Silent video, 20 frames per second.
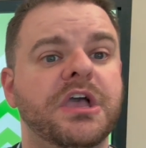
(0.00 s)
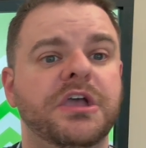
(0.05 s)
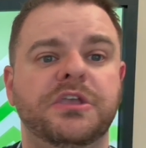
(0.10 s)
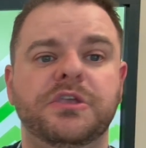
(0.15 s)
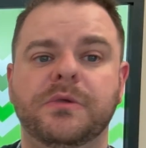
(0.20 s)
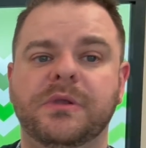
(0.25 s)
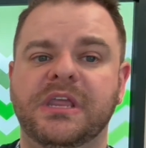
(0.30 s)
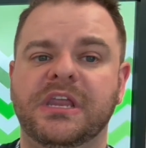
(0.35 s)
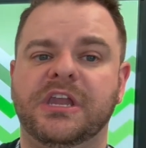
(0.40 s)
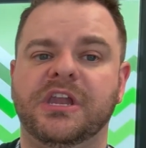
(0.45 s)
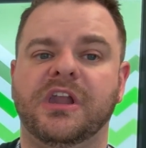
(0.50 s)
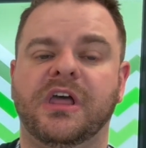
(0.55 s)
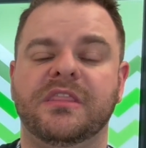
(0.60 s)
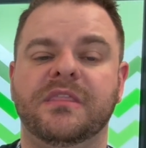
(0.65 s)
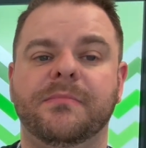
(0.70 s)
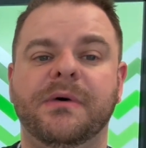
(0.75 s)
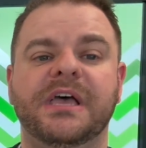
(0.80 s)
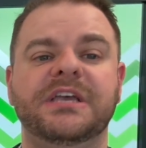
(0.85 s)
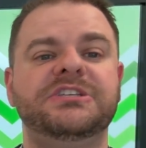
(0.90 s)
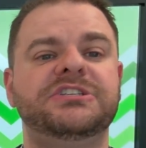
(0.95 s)
You need it on
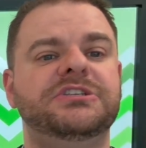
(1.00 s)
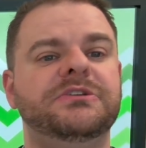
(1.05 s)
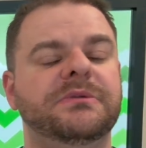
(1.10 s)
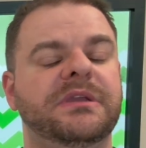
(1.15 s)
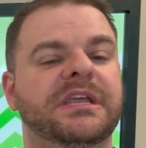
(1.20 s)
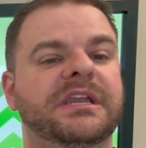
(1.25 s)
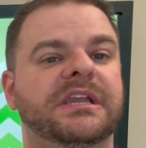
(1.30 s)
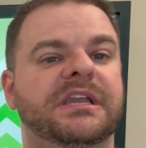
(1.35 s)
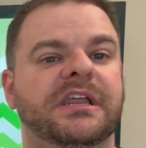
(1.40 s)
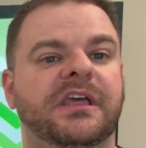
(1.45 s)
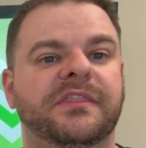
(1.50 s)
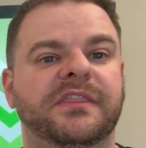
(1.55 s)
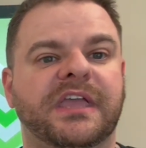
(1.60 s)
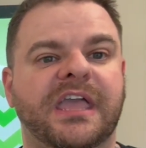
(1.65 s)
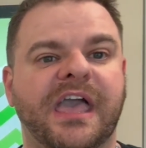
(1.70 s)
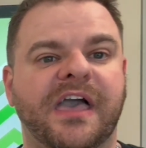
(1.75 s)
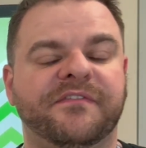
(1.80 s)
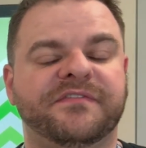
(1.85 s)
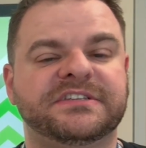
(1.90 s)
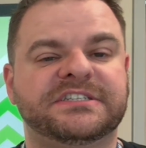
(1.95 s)
the bus, you need it in the
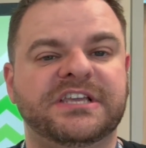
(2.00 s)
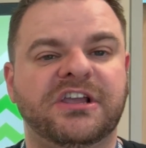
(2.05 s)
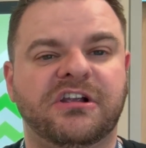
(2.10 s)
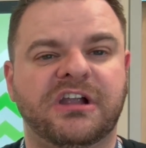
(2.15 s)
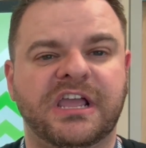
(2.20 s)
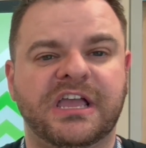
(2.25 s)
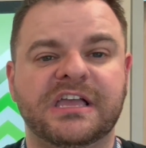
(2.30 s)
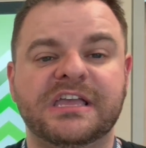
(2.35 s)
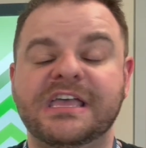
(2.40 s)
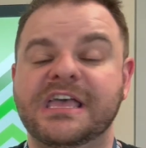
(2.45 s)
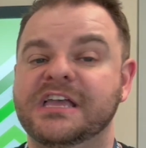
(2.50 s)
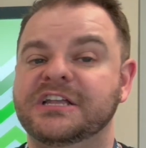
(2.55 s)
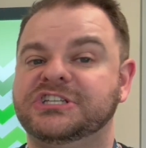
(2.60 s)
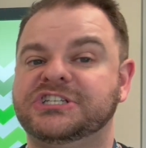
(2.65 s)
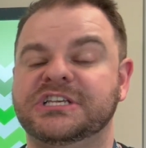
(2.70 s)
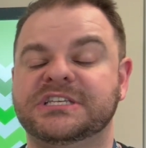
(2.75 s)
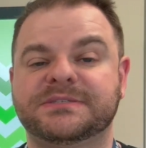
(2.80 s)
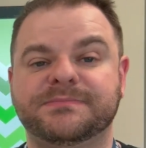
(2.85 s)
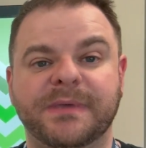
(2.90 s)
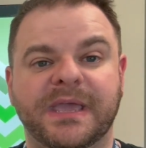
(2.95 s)
cafeteria.
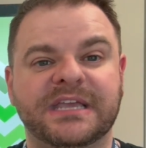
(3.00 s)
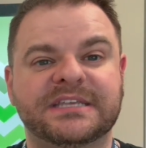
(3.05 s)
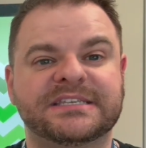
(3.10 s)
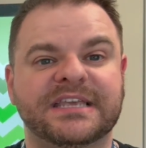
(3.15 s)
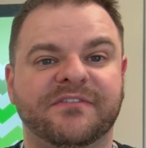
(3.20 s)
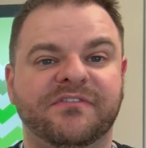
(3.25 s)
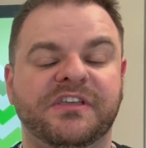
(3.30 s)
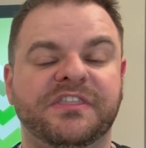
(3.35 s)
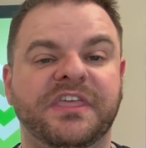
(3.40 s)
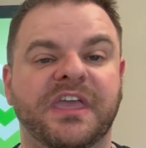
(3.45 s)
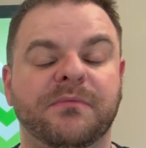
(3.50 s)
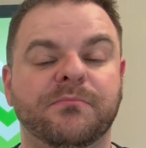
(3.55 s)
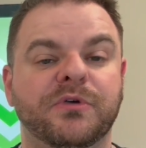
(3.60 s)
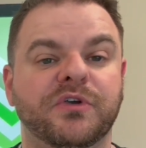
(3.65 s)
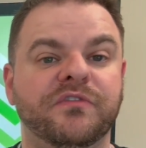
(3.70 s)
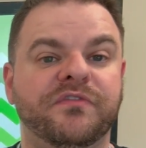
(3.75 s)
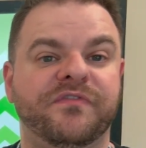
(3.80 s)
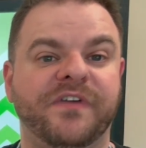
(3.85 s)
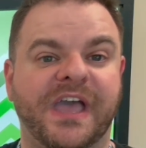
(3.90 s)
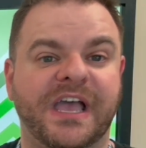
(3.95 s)
Just makes everything
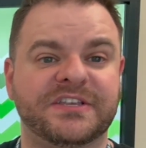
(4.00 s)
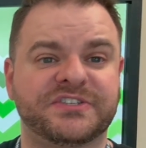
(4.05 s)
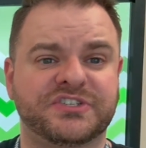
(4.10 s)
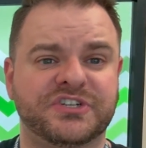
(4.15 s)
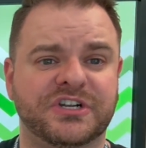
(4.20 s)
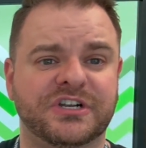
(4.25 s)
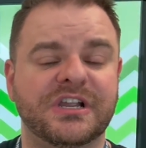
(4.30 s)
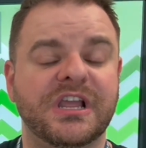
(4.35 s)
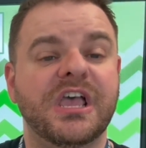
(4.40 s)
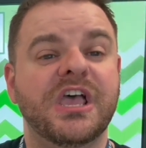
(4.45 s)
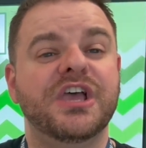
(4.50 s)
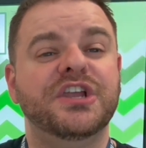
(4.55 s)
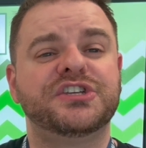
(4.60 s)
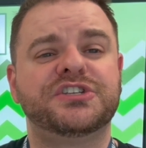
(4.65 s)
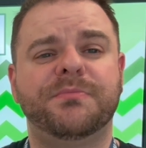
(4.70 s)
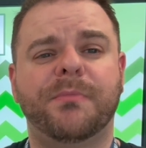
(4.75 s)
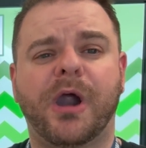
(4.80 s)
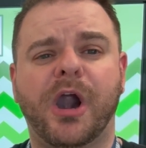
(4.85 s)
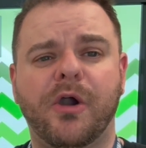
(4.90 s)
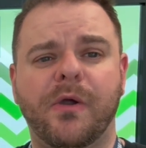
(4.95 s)
move faster.
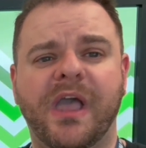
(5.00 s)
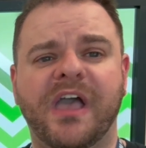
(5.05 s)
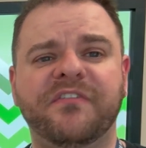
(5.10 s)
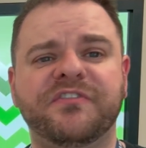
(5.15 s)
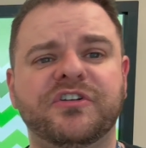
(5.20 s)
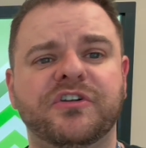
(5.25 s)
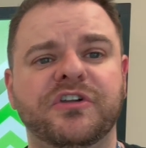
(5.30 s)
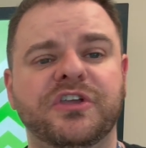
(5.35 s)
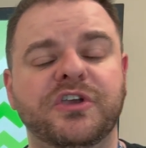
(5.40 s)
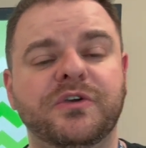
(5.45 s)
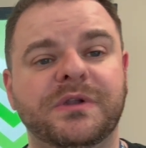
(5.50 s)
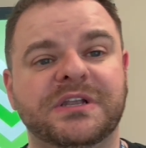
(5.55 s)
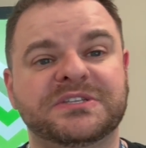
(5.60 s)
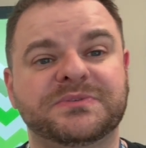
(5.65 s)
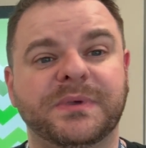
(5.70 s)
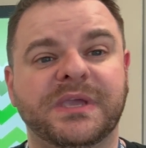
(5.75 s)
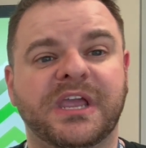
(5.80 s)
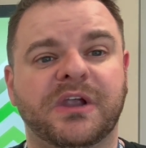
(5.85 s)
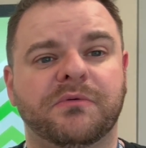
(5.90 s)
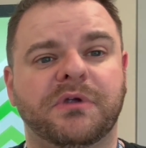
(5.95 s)
Tomorrow afternoon, as
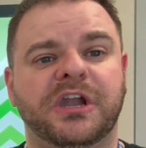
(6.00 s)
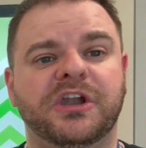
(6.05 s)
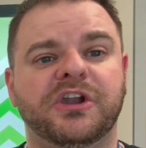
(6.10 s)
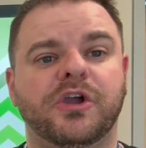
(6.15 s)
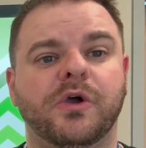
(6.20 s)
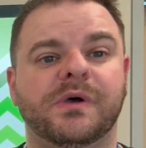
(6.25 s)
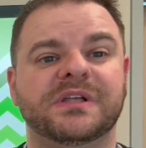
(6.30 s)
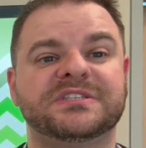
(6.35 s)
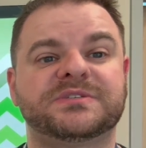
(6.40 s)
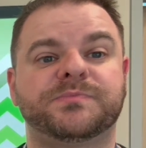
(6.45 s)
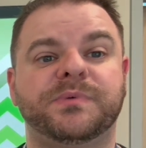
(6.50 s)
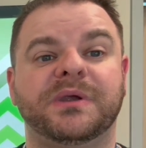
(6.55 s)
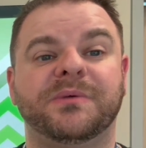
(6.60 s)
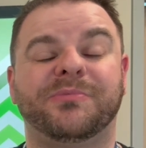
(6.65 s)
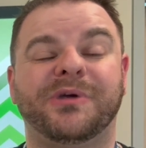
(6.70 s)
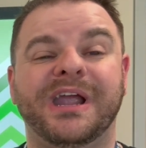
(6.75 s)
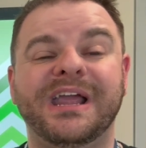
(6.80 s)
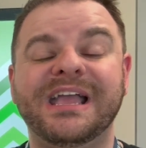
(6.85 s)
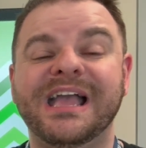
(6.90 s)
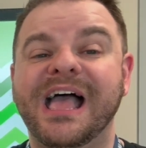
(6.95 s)
we get ready to go on spring
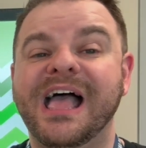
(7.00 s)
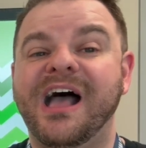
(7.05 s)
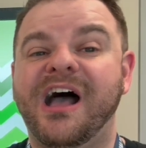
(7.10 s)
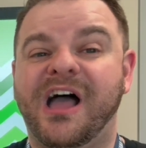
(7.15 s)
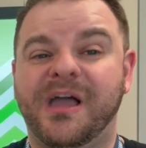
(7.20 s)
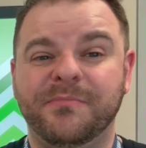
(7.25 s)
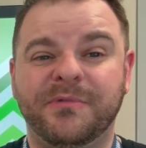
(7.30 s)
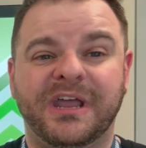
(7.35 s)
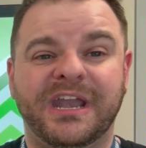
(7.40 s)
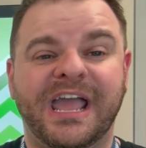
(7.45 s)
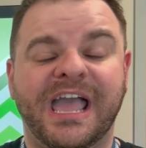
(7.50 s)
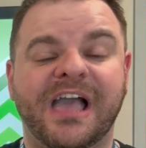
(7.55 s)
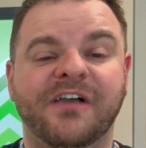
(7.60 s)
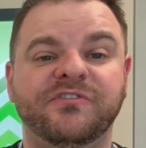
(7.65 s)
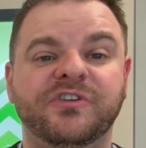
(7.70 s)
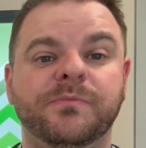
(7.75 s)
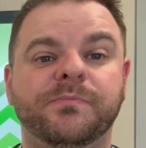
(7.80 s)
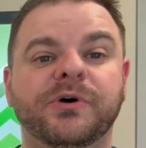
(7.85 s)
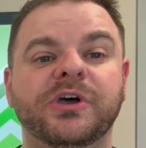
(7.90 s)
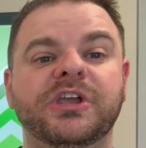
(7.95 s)
break, I'm gonna have
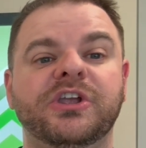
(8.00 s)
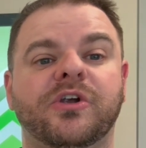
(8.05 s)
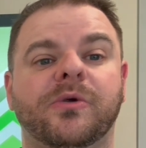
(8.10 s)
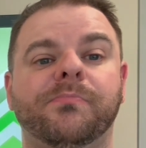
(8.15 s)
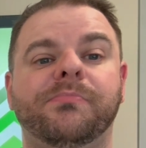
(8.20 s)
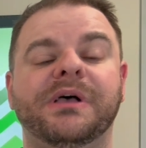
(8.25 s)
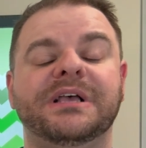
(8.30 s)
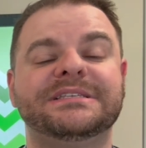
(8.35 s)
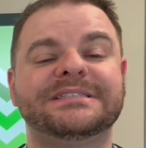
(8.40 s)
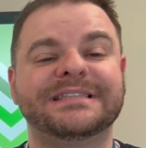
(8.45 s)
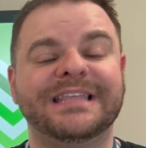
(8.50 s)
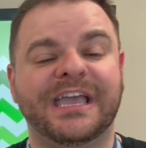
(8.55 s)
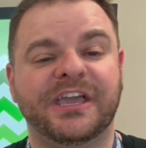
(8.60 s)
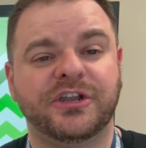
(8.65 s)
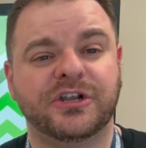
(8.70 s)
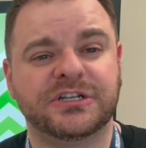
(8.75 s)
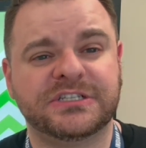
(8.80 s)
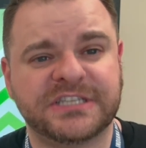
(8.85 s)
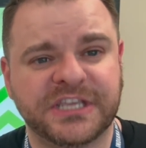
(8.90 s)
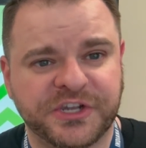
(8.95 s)
you put your bus
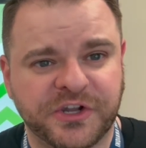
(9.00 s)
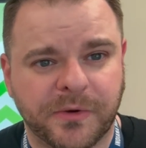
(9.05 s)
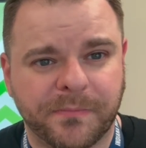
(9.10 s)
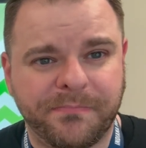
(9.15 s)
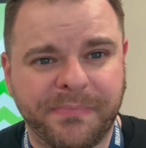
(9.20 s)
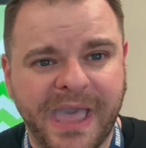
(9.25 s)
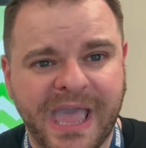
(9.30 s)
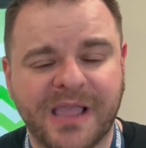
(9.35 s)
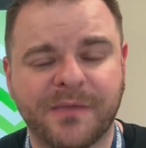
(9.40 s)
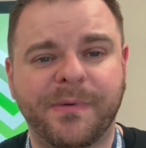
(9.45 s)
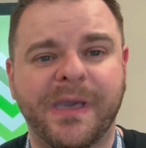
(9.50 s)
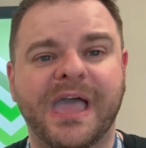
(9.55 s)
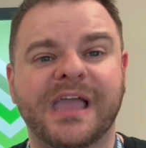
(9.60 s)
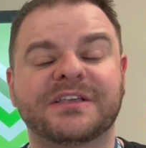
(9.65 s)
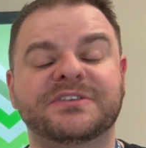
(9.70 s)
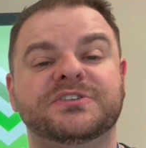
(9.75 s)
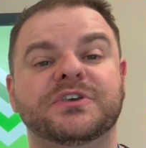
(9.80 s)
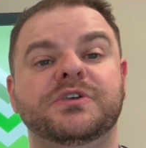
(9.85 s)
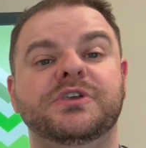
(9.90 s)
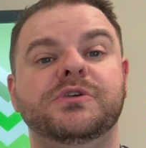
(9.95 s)
lanyards in your backpack
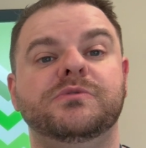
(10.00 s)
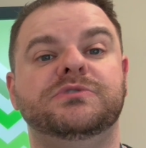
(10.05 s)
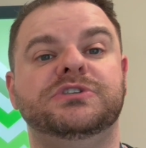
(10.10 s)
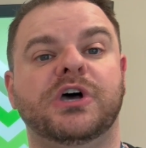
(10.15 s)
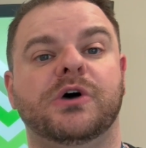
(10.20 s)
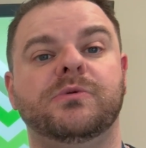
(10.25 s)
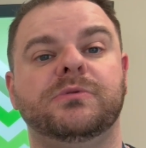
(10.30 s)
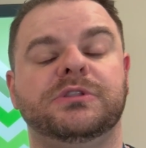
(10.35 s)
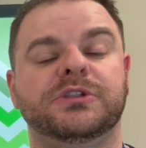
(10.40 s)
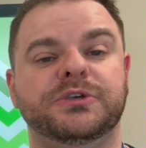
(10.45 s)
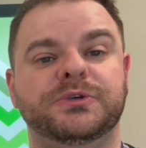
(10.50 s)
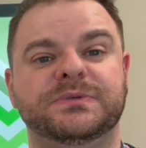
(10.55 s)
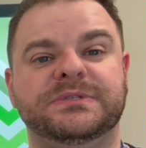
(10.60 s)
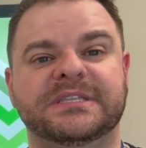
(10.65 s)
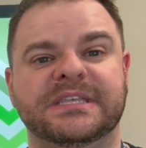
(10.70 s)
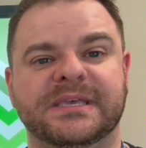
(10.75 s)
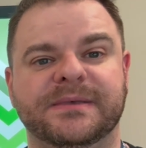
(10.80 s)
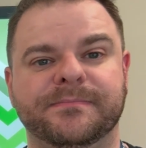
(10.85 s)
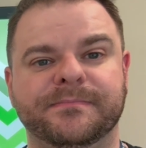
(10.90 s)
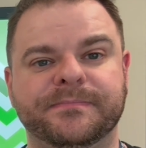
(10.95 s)
so you don't lose
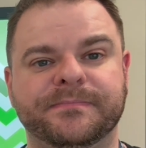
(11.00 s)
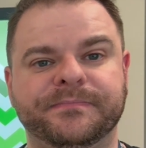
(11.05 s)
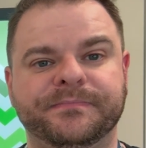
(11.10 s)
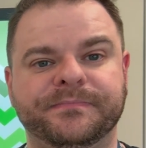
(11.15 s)
them.